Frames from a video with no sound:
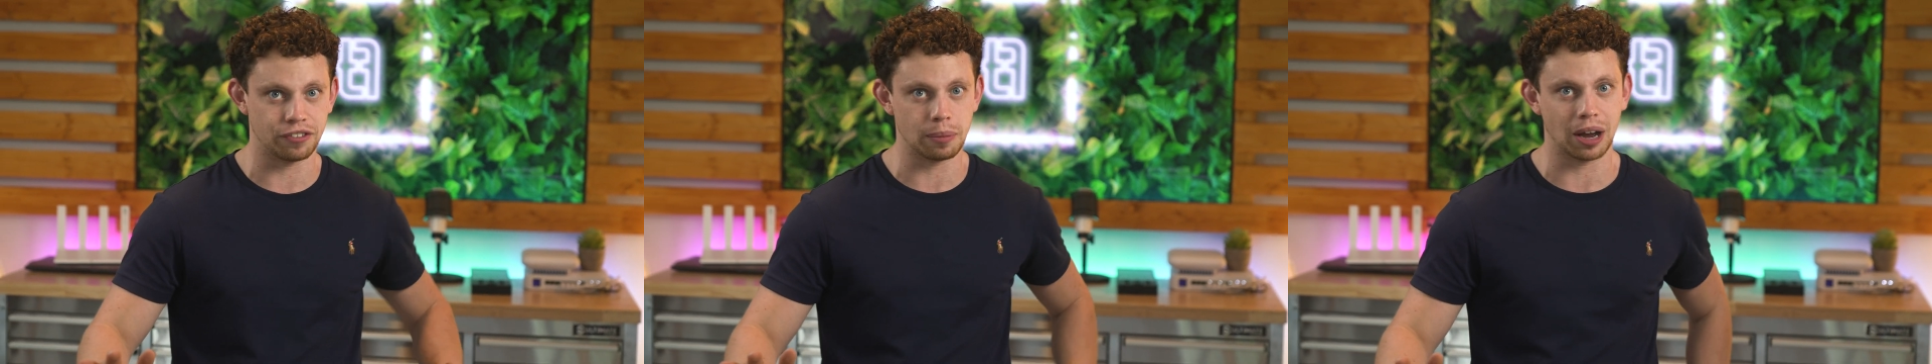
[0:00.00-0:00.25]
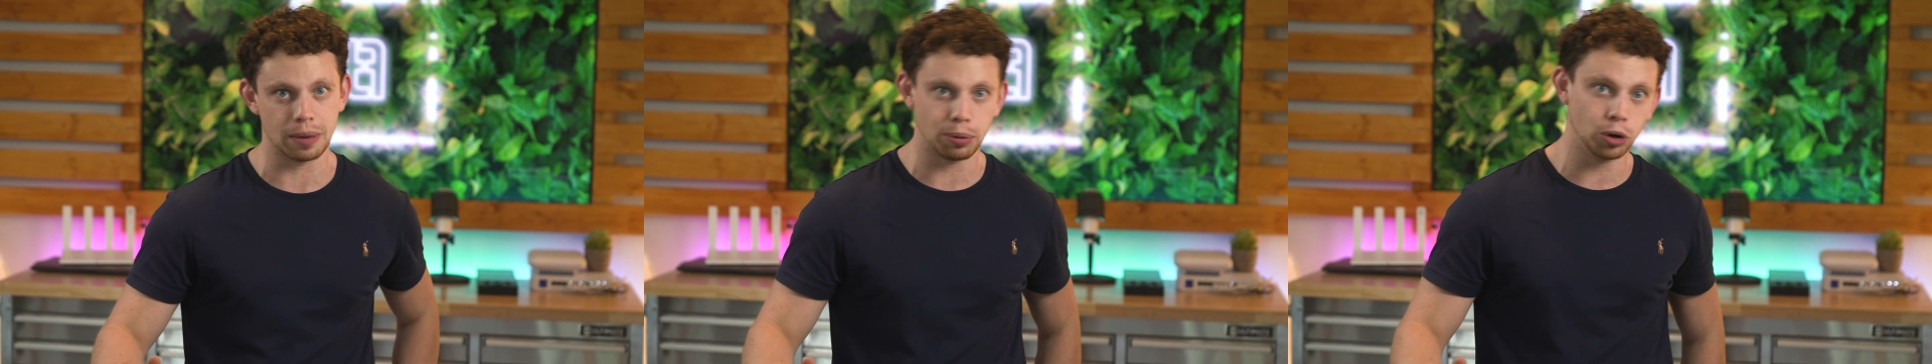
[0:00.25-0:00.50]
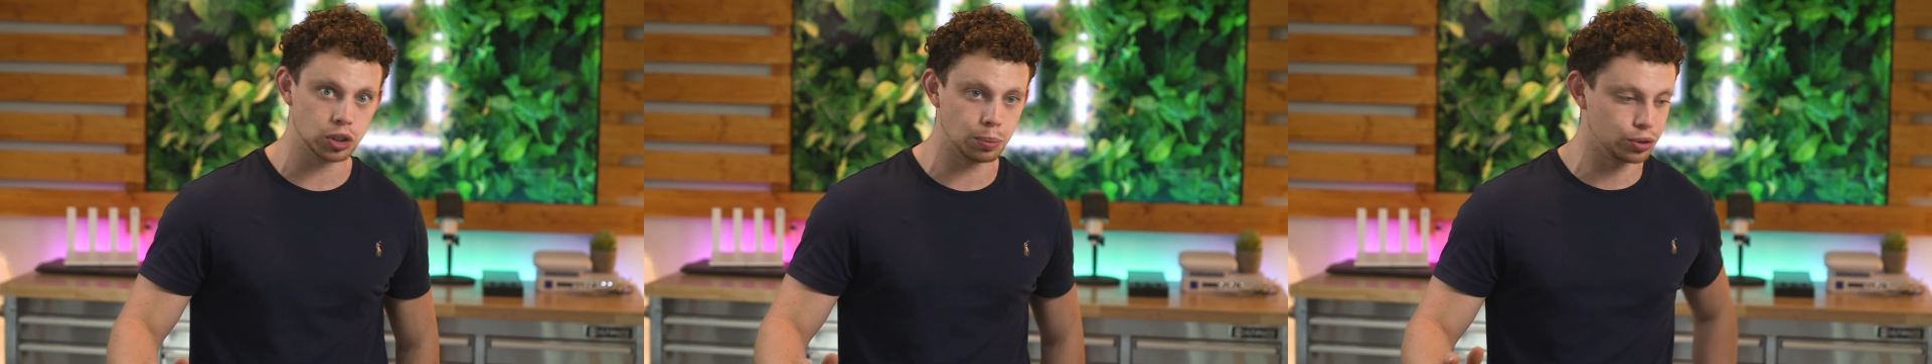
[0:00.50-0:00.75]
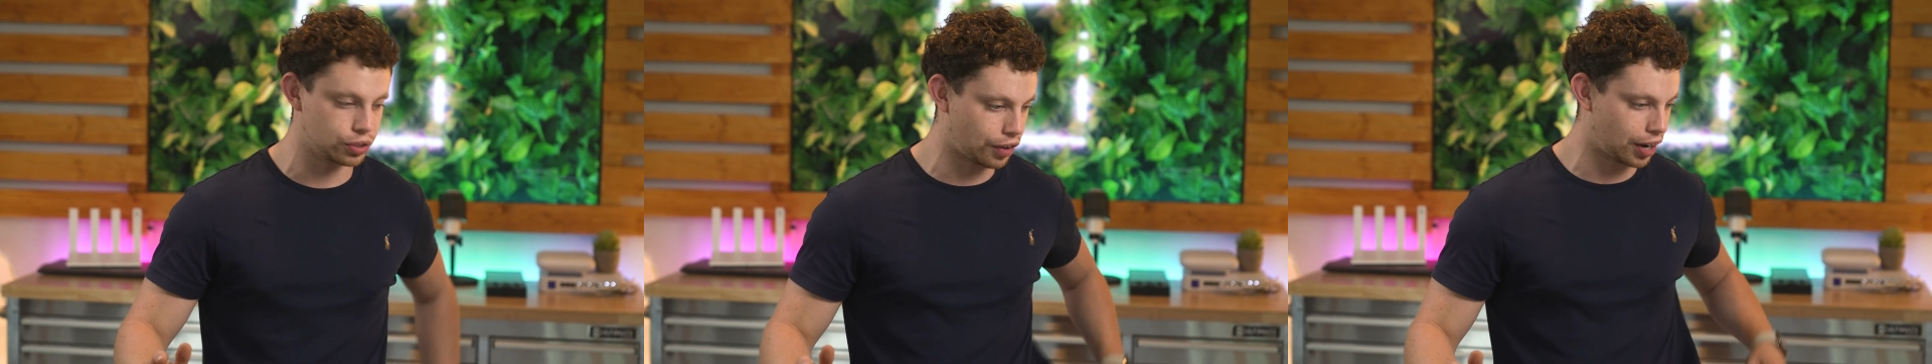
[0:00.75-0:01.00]
for my
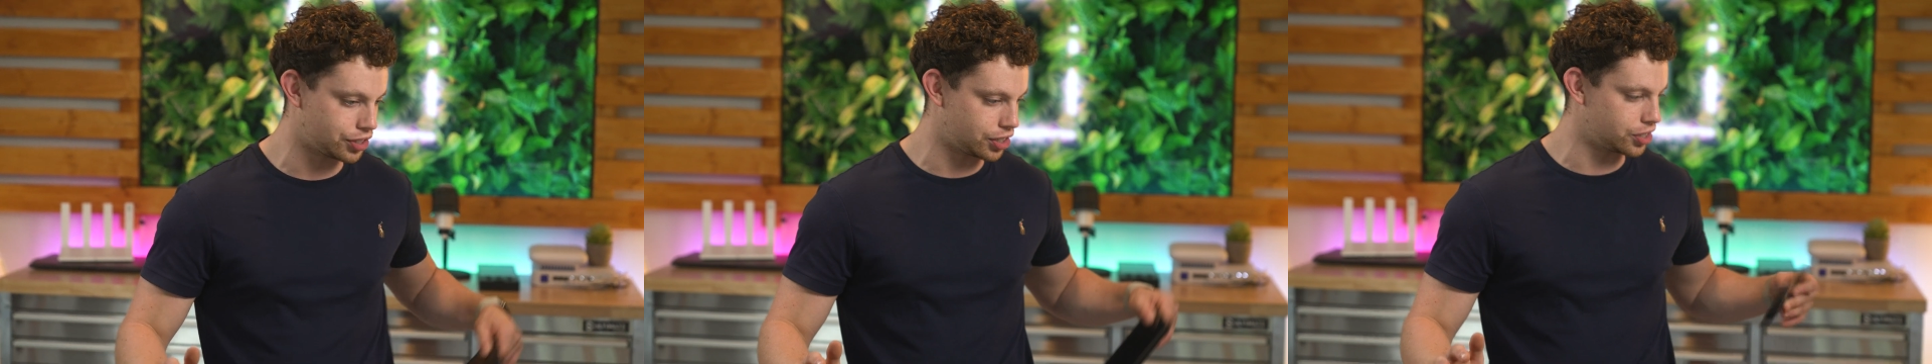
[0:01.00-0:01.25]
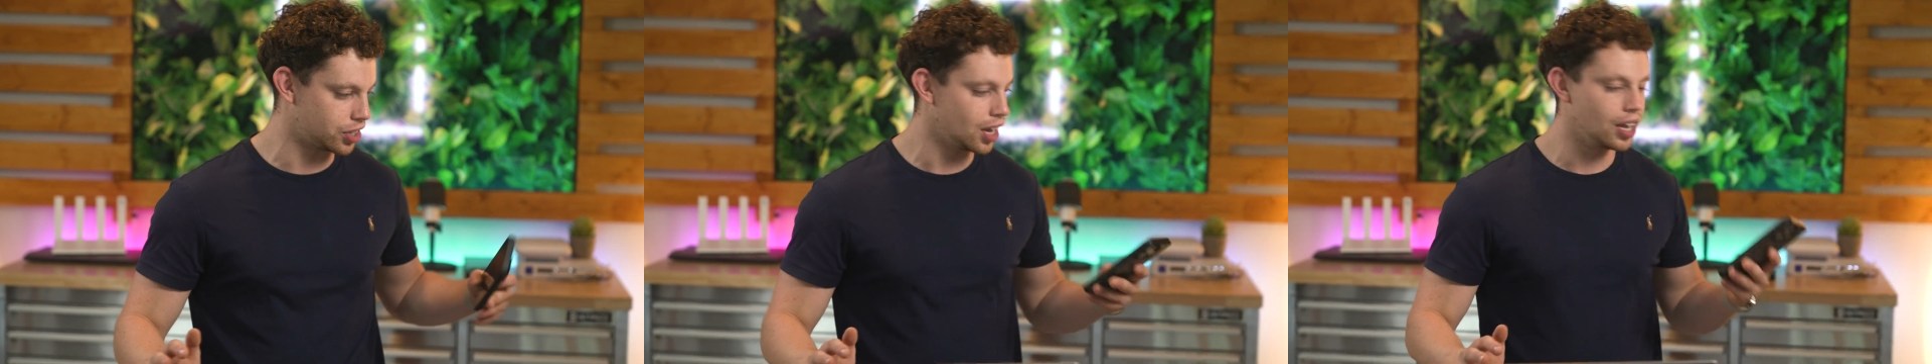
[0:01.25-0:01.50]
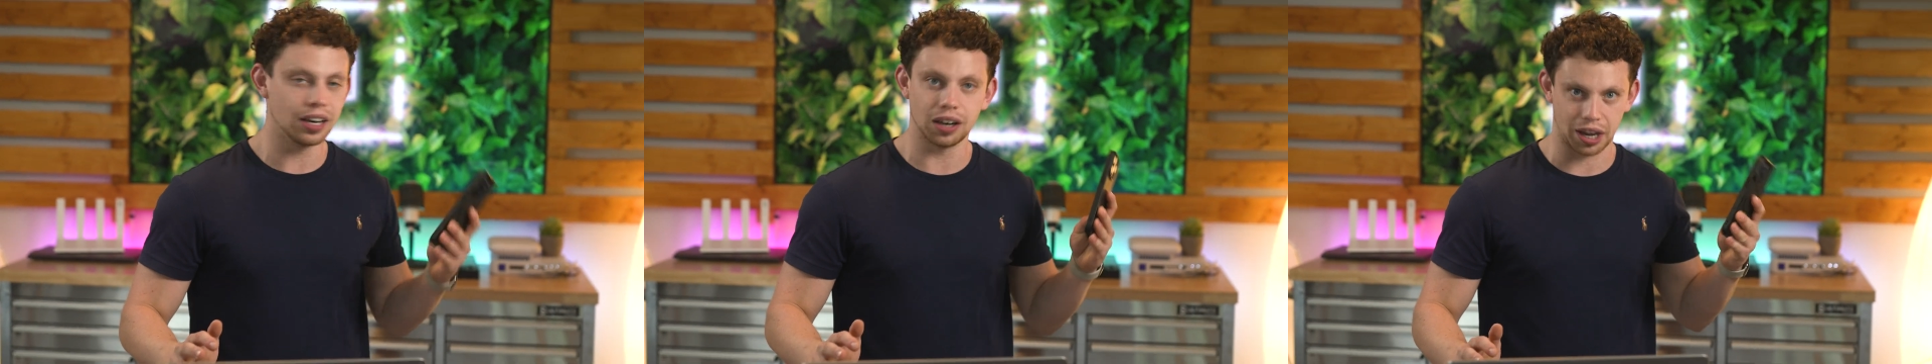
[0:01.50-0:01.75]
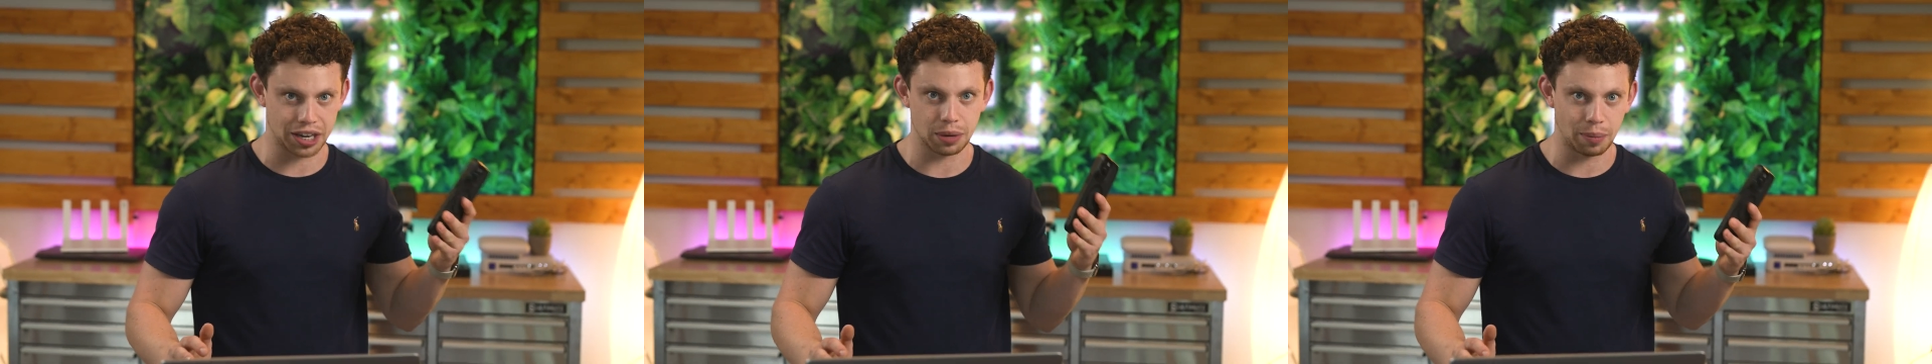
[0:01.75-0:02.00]
portable devices
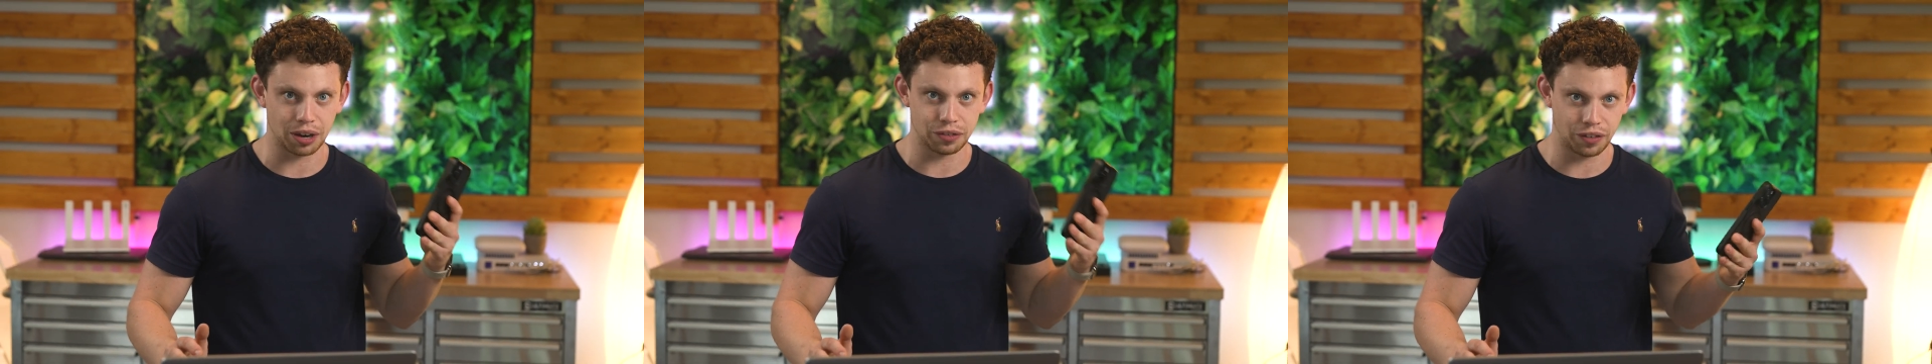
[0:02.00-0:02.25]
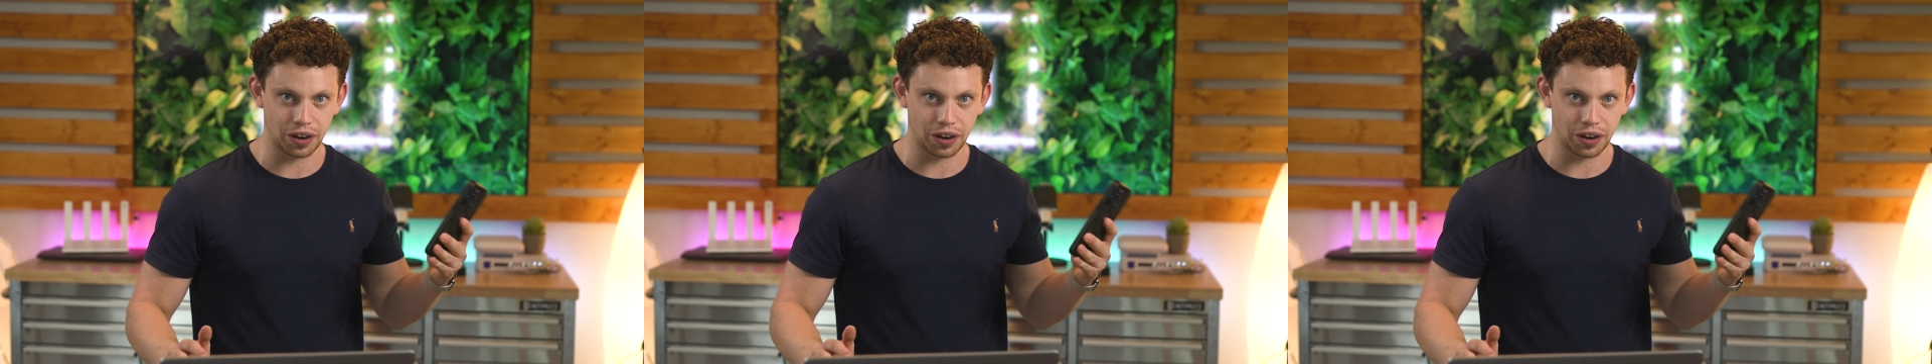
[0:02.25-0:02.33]
like my